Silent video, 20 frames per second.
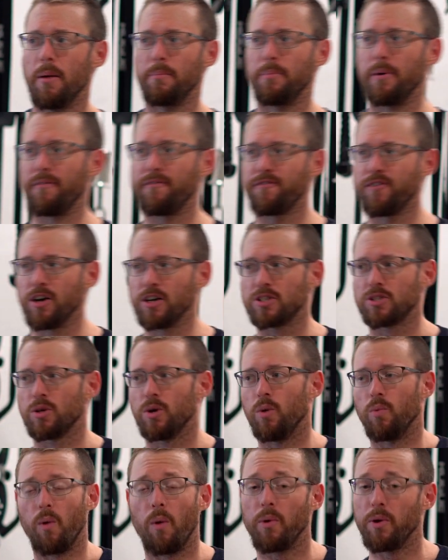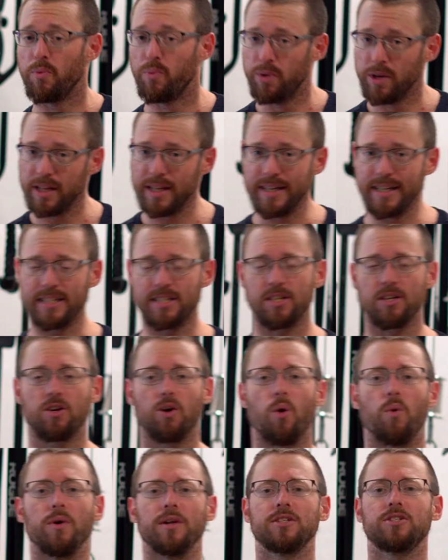But first, what we really need to
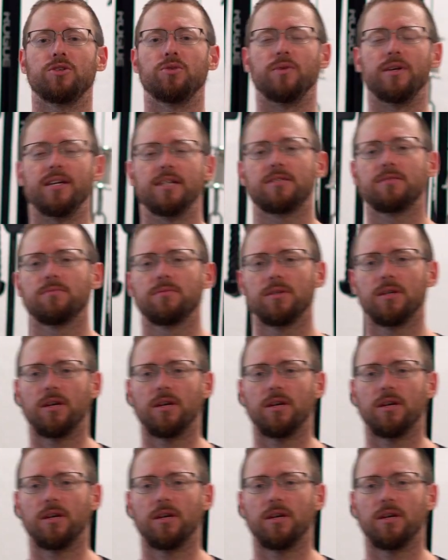go into is